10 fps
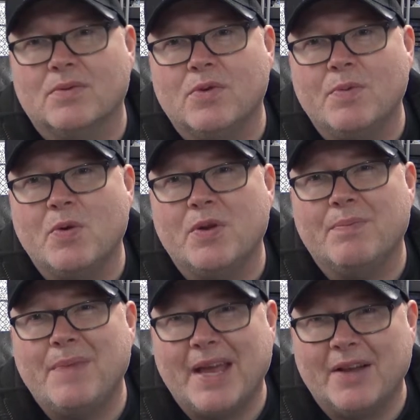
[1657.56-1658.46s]
normally on a
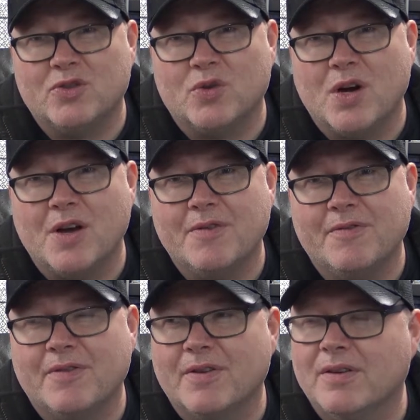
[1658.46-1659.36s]
Mega
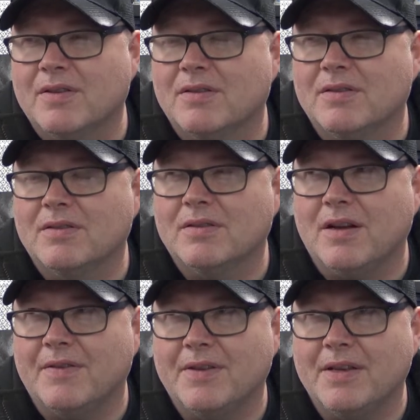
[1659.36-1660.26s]
Drive,
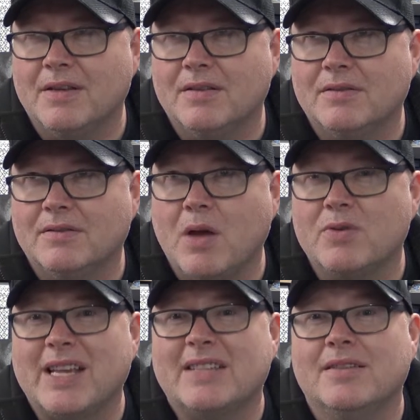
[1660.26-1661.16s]
I think. No,
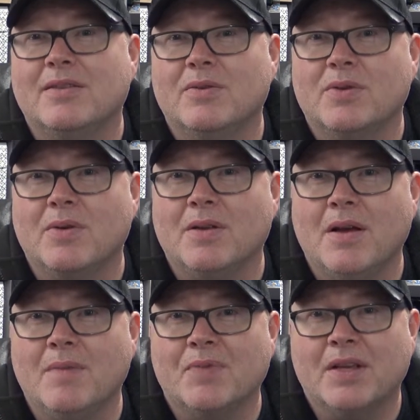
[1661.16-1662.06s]
Saturn, sorry,
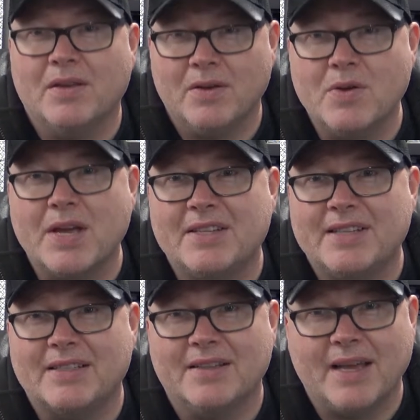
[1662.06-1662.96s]
a UK
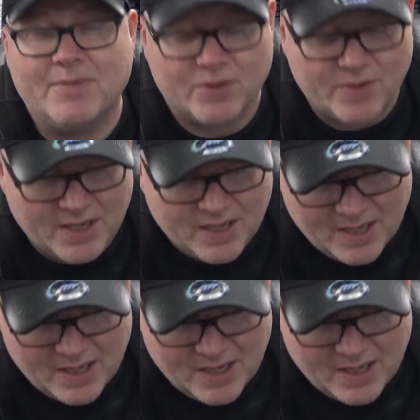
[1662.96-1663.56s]
Saturn game, sorry.